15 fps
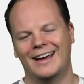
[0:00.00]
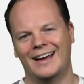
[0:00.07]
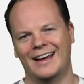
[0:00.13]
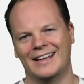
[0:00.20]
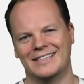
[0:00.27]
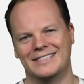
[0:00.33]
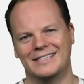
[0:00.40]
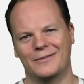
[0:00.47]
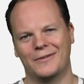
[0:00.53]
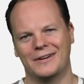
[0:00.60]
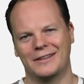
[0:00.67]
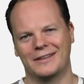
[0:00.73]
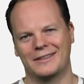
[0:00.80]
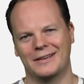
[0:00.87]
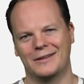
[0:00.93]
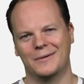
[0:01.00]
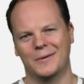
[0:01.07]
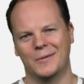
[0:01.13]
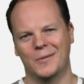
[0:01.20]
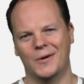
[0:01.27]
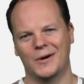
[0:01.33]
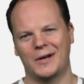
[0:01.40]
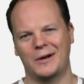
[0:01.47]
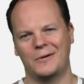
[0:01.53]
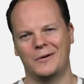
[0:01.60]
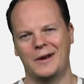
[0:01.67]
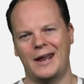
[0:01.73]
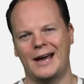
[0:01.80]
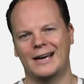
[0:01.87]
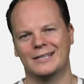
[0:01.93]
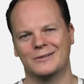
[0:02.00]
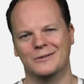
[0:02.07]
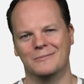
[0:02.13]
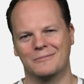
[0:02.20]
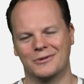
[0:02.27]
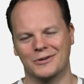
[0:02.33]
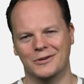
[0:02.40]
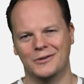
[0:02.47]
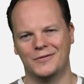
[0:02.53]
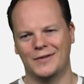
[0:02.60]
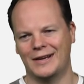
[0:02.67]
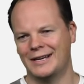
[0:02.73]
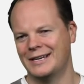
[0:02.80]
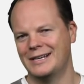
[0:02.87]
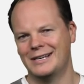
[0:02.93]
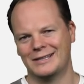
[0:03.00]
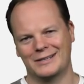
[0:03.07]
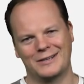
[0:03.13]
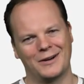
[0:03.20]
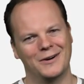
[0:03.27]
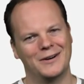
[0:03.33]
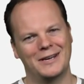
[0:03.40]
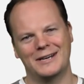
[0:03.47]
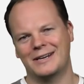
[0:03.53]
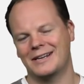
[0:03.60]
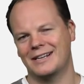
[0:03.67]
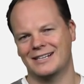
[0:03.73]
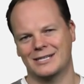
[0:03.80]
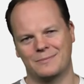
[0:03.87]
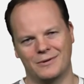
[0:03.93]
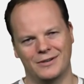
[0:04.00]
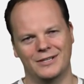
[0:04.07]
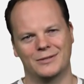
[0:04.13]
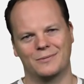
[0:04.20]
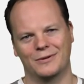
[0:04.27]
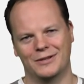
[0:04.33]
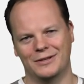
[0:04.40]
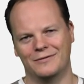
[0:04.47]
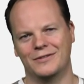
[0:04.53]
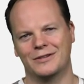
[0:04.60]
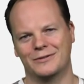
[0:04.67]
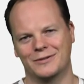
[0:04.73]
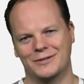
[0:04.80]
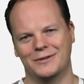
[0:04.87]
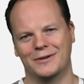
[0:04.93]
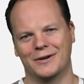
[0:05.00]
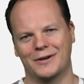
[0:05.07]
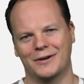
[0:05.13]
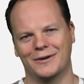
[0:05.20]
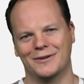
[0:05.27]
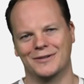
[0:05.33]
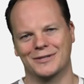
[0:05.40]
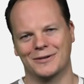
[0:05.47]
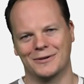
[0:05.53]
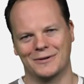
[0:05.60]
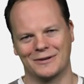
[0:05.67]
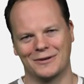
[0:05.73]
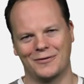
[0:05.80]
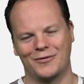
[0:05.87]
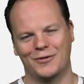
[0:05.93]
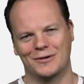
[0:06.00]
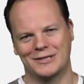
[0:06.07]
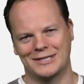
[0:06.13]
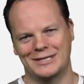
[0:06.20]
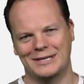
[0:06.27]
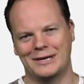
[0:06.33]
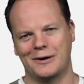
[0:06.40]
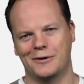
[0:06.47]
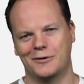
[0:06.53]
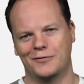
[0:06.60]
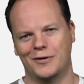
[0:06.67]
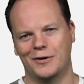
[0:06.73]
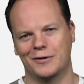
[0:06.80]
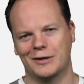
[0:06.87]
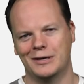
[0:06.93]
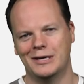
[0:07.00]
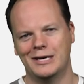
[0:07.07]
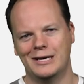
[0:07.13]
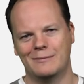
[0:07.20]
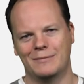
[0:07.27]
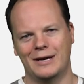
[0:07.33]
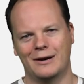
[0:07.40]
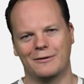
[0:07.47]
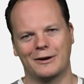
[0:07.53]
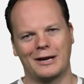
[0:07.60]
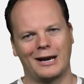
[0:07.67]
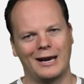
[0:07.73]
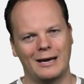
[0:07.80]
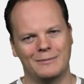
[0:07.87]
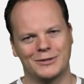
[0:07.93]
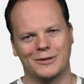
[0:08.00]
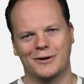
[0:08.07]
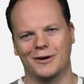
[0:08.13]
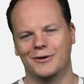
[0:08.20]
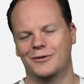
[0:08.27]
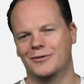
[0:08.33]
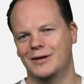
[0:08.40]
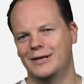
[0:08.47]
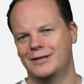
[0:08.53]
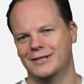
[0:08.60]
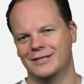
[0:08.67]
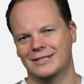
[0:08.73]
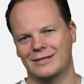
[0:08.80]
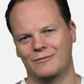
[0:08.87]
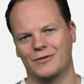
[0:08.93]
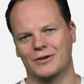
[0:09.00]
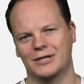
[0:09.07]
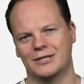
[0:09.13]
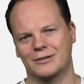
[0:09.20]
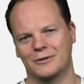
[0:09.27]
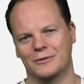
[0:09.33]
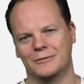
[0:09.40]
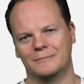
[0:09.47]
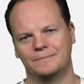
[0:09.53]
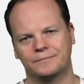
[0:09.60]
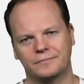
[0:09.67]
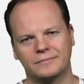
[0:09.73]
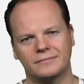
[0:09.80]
Uh, it's definitely the thing that we're working on now to improve uh, the code editing experience within Visual Studio Code. So look forward to seeing code folding, being able to collapse your code regions very soon.